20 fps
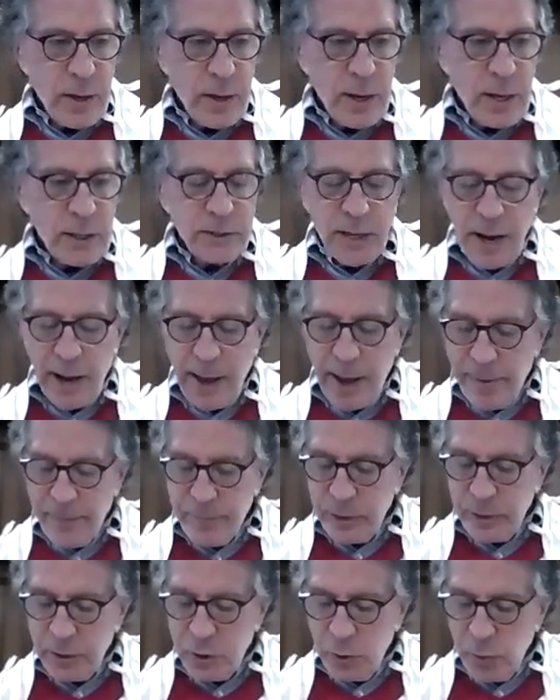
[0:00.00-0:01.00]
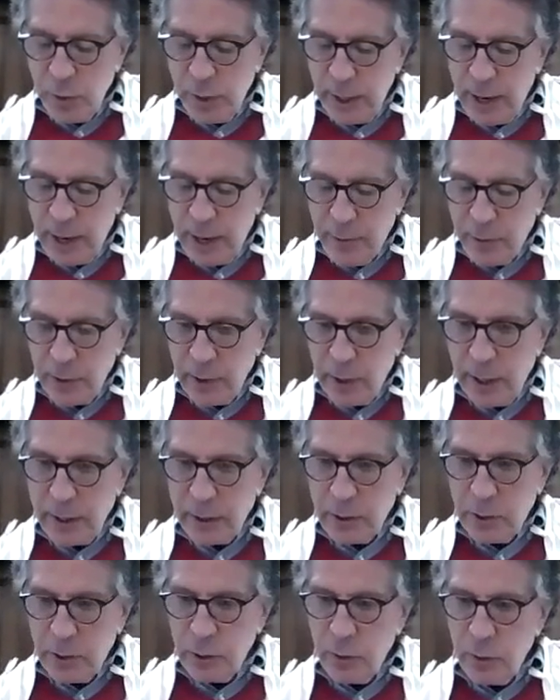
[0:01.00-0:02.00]
As I have been doing, I'm
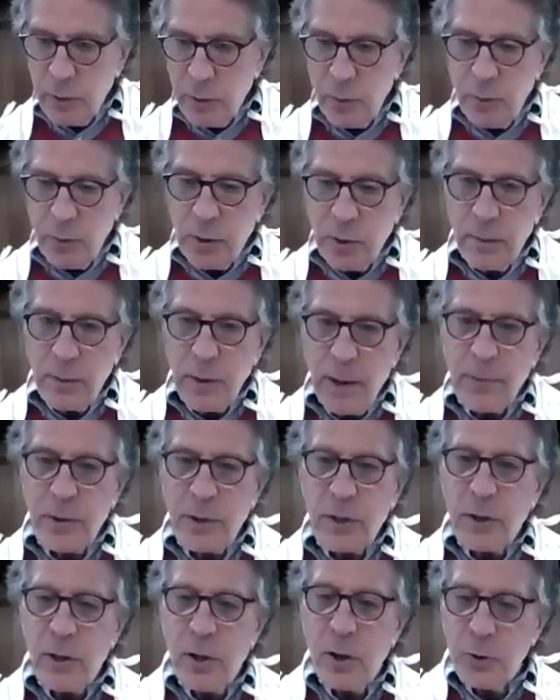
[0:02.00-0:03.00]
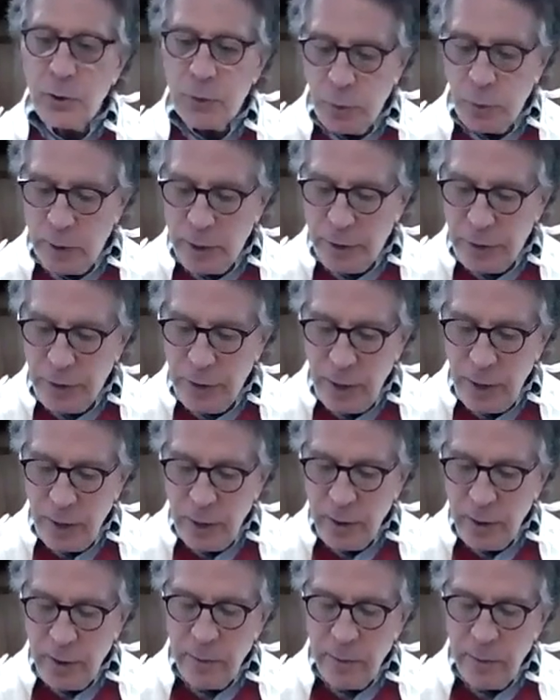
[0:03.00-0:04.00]
going to close with
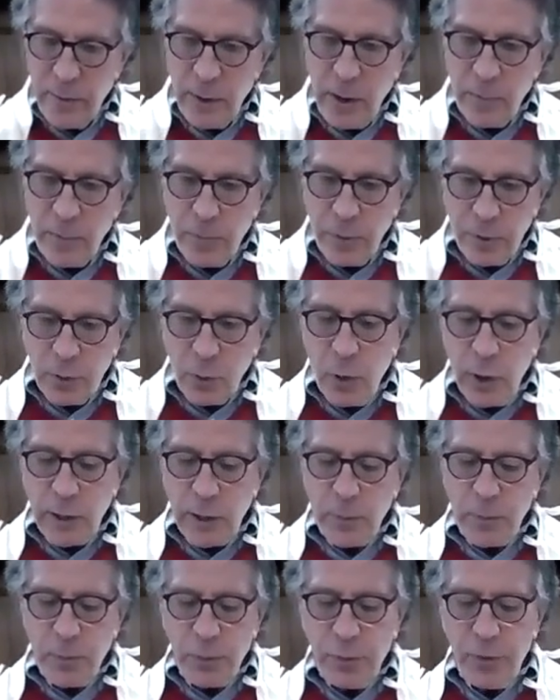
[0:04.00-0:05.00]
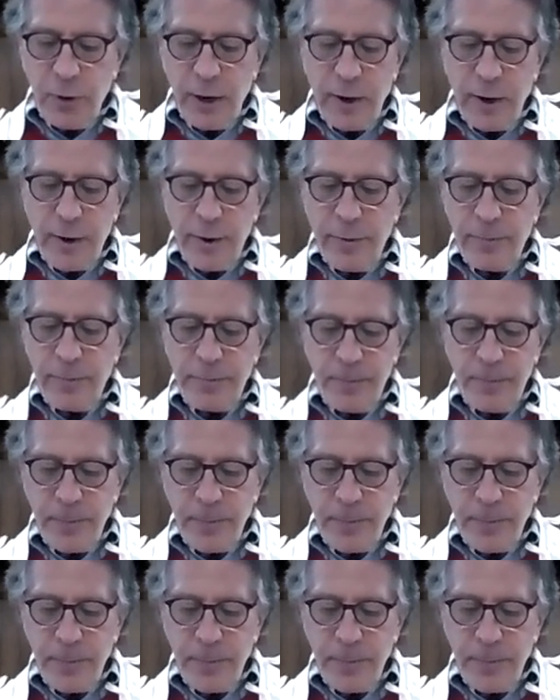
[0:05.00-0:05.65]
a quick prayer.